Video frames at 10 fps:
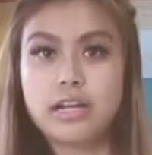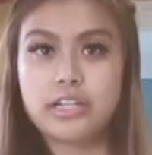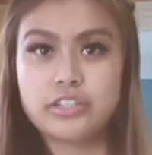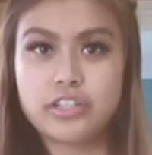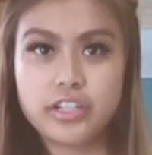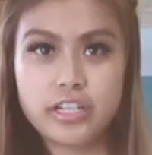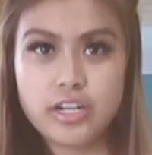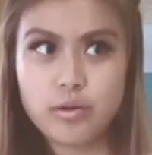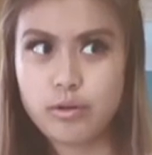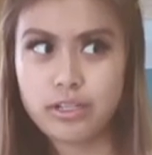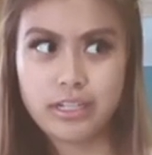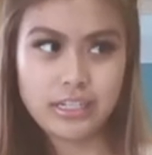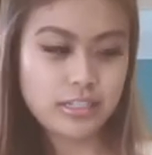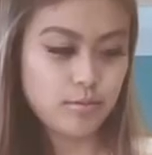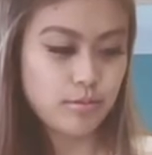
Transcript: Naturally, nobody likes to be